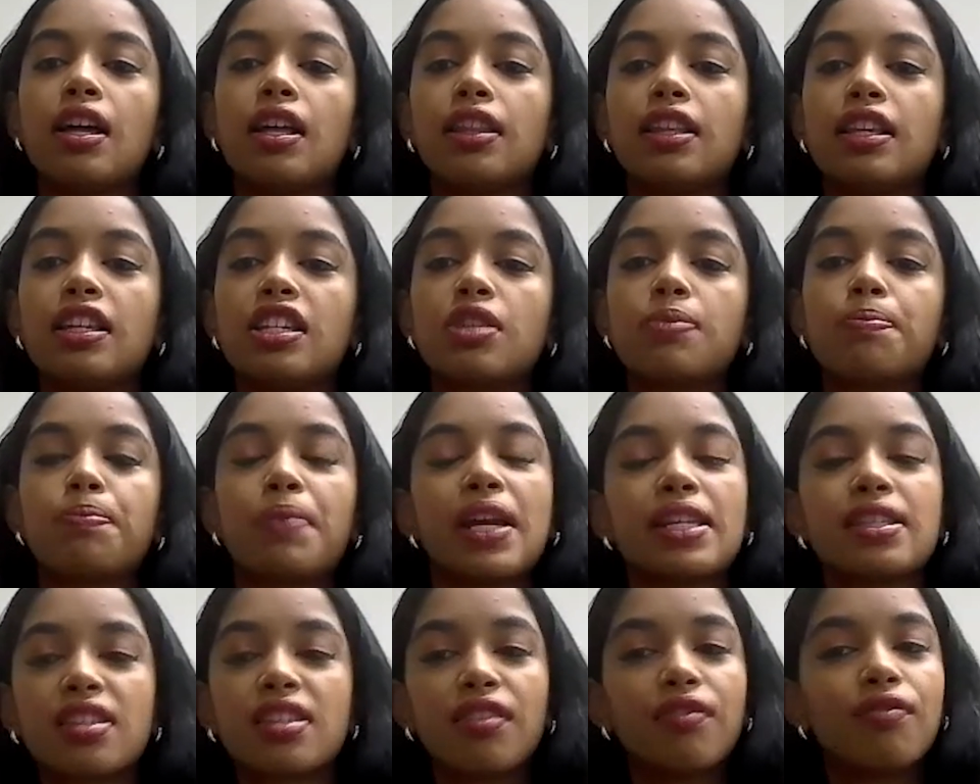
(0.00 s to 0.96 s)
The
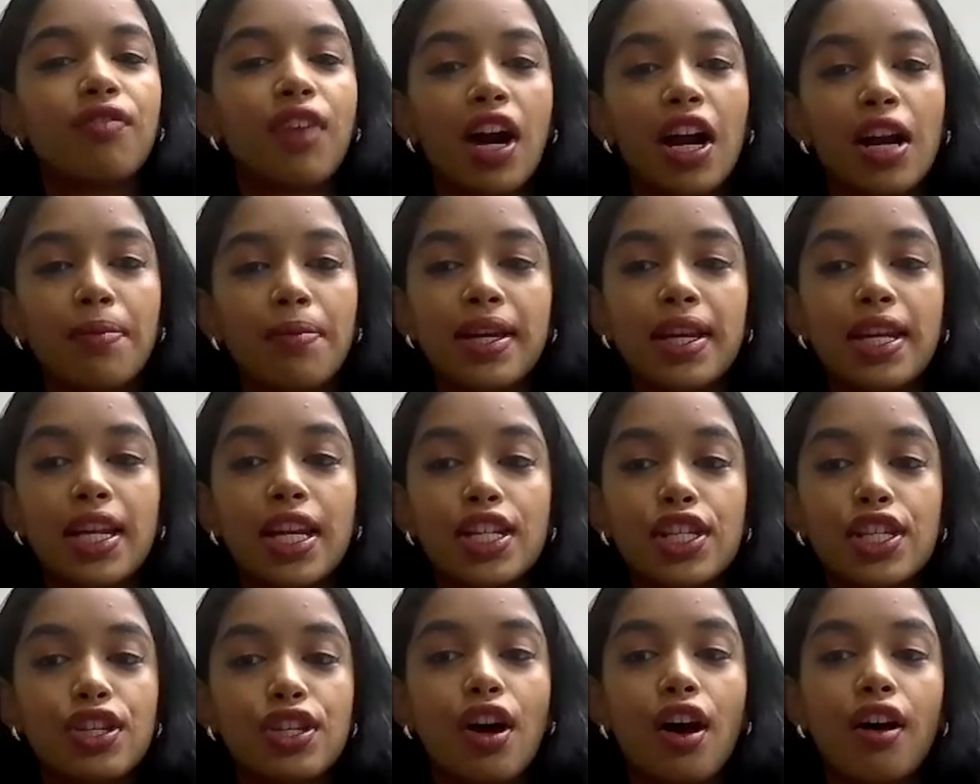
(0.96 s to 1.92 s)
space environment
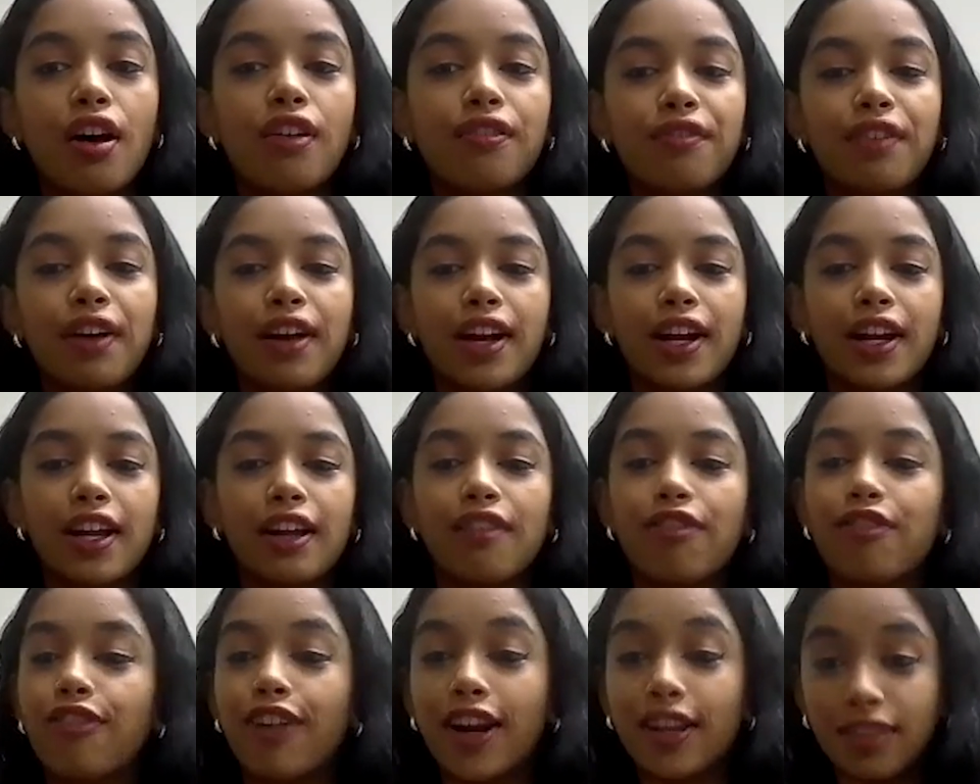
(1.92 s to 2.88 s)
is not
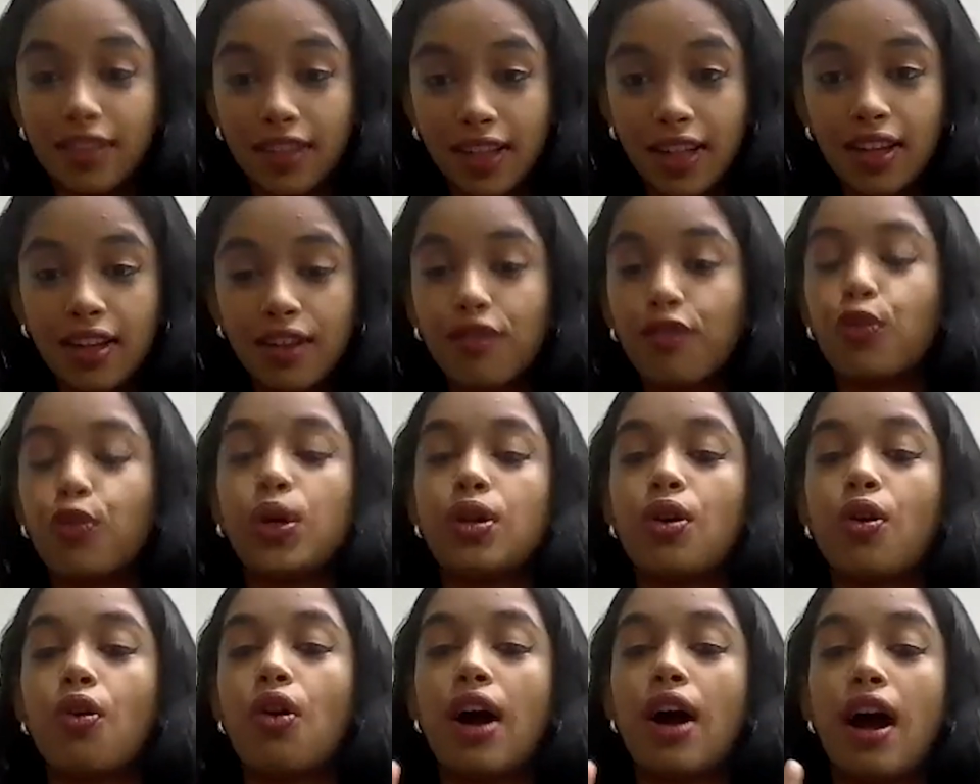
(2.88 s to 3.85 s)
very friendly. We
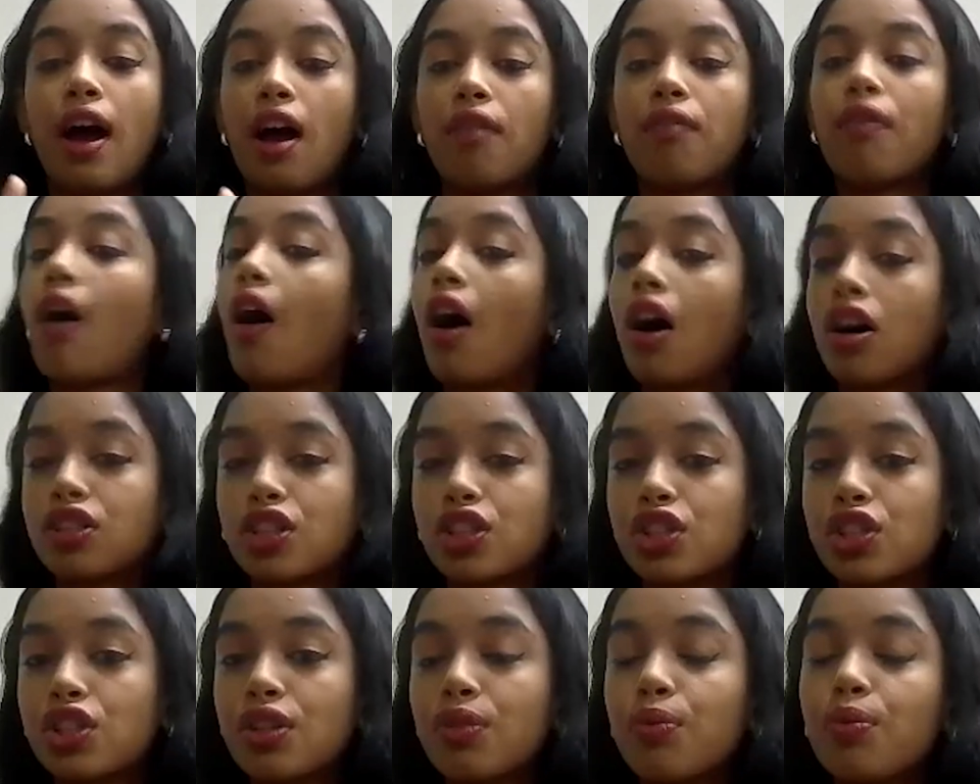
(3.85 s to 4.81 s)
don't have
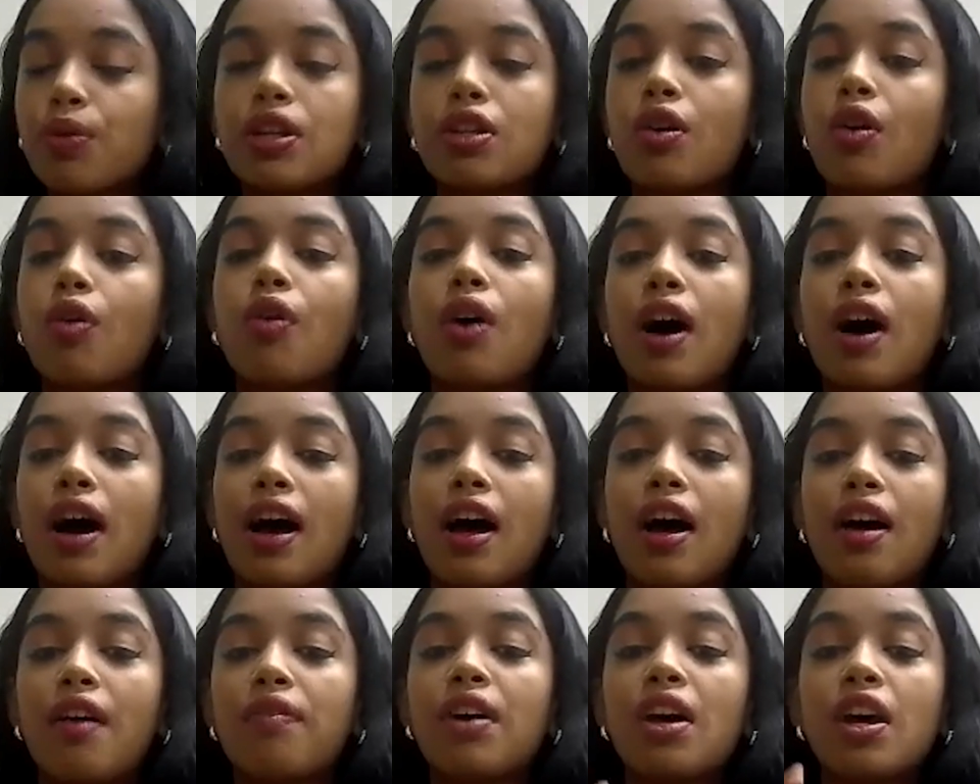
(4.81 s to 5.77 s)
oxygen. We don't
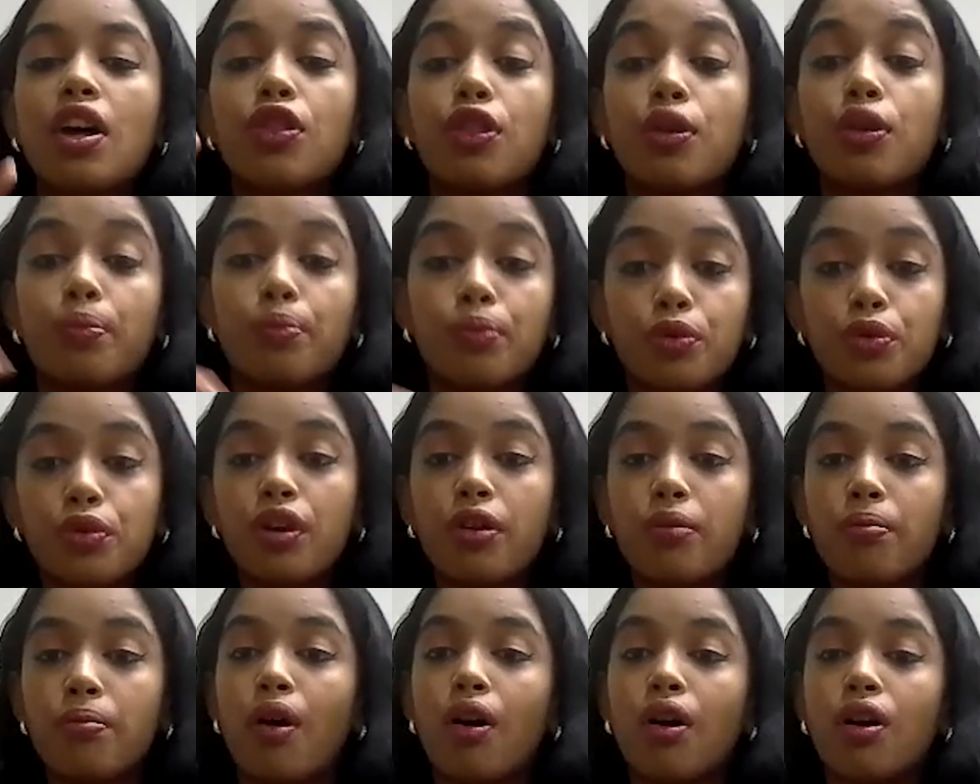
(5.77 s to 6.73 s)
have the
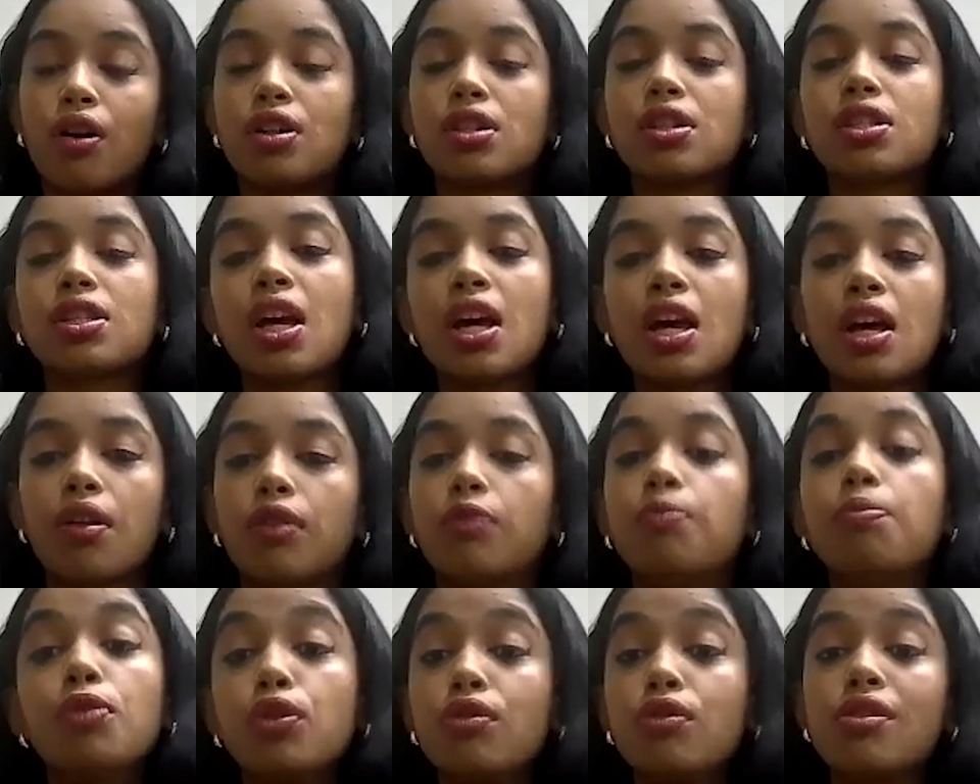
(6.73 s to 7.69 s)
moon and Mars.
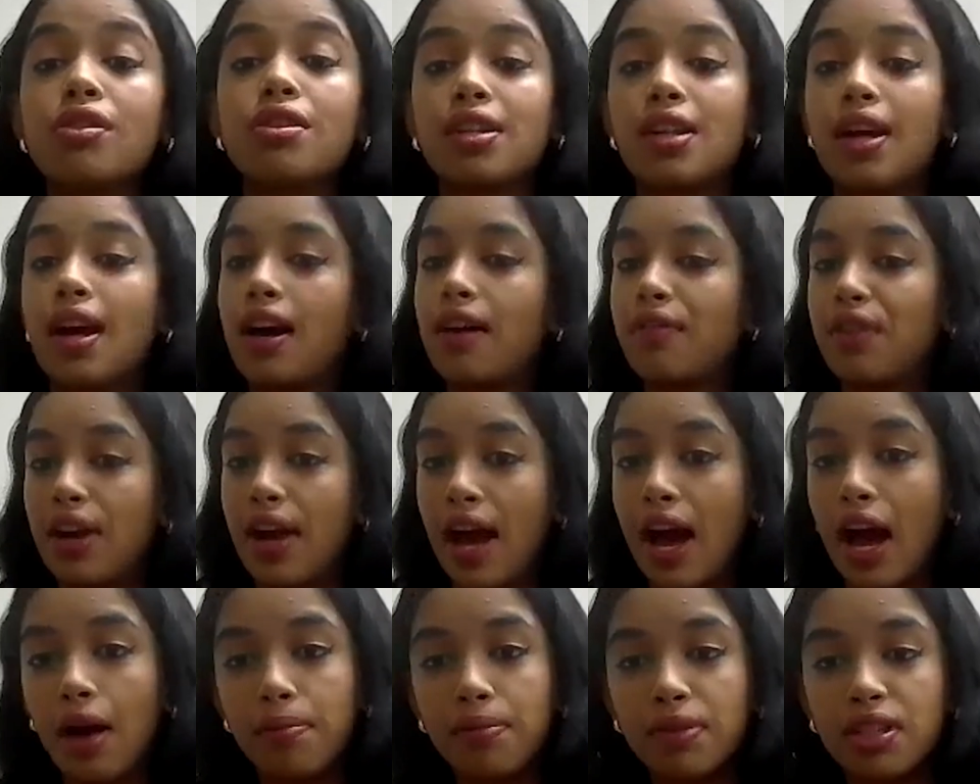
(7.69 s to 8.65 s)
The moon doesn't have an
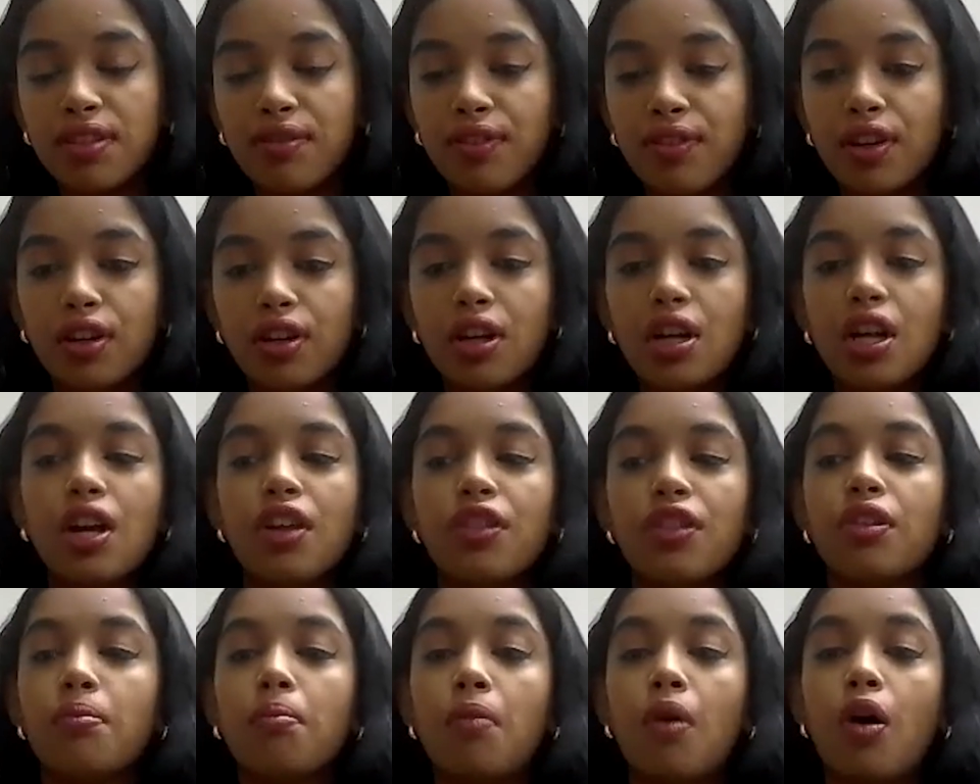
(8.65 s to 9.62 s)
atmosphere.
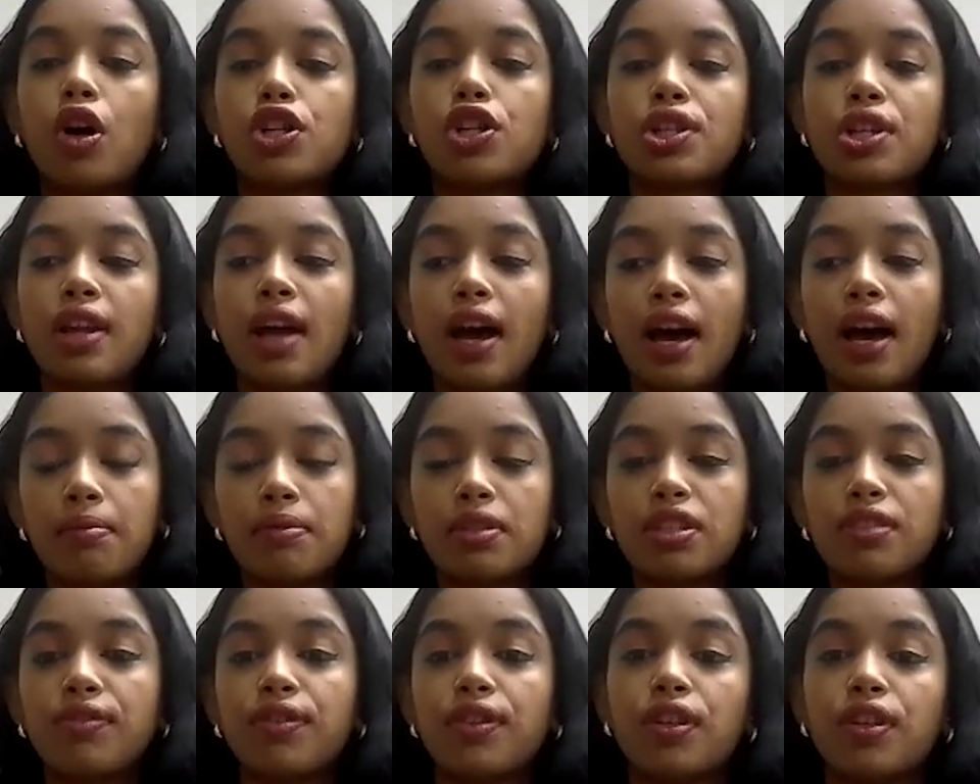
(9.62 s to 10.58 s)
The Martian
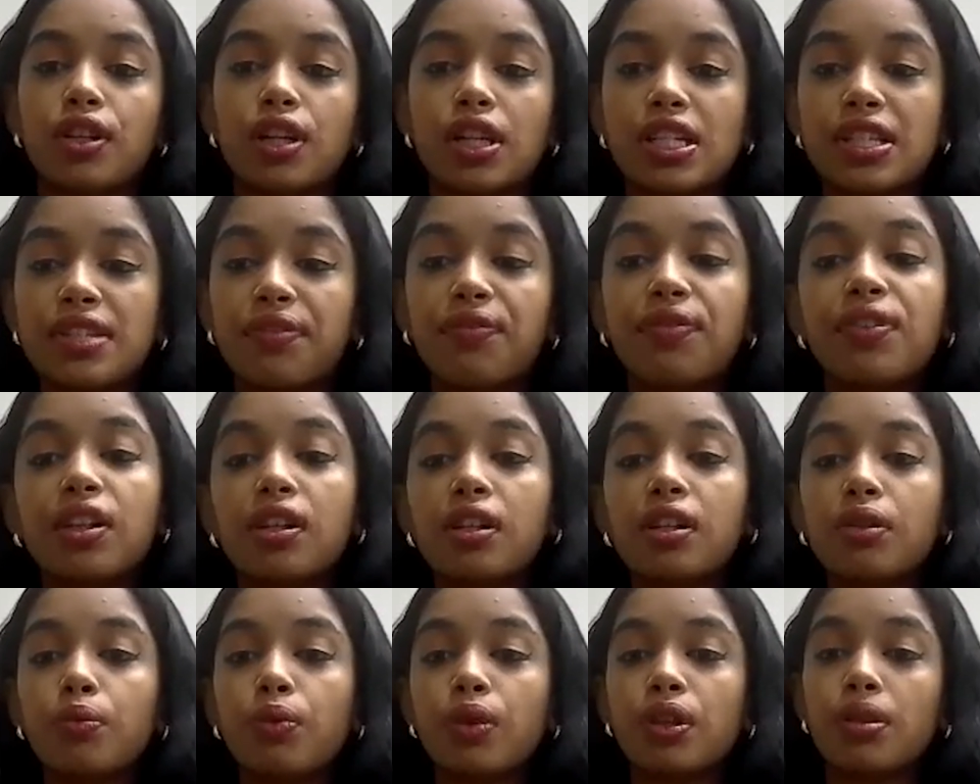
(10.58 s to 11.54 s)
atmosphere is
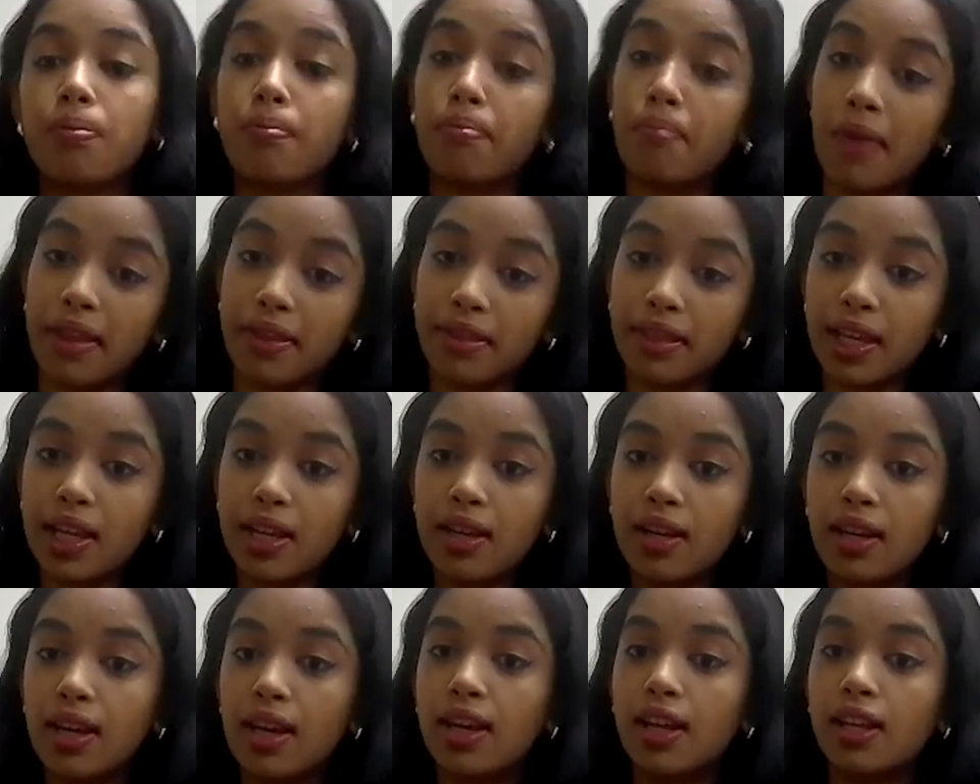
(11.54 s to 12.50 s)
filled with
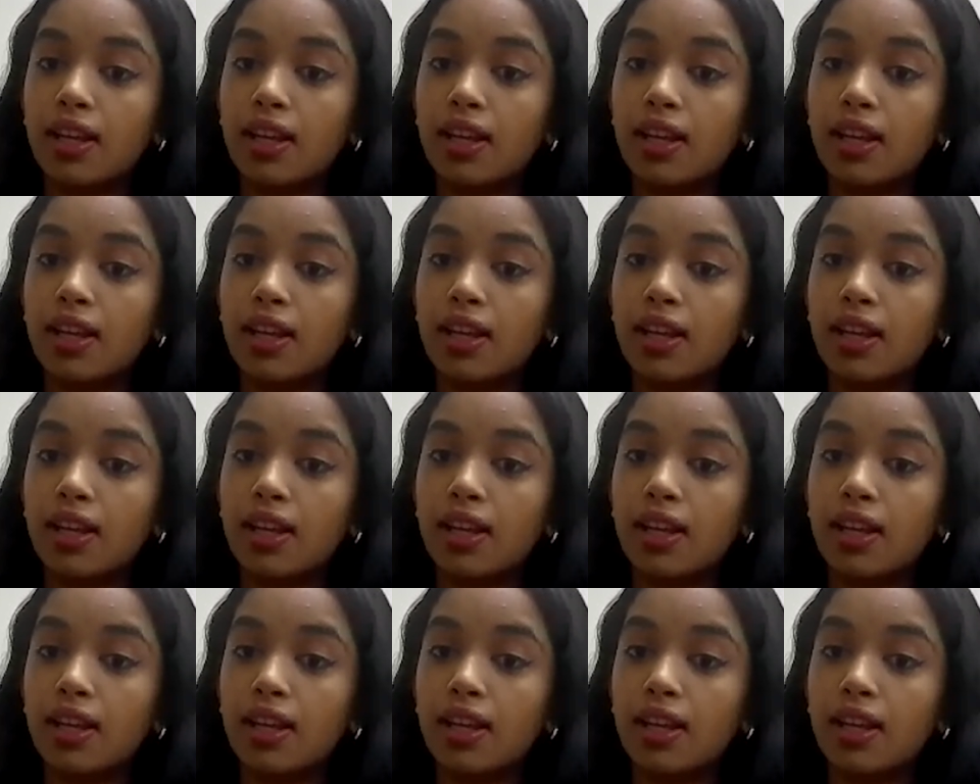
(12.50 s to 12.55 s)
methane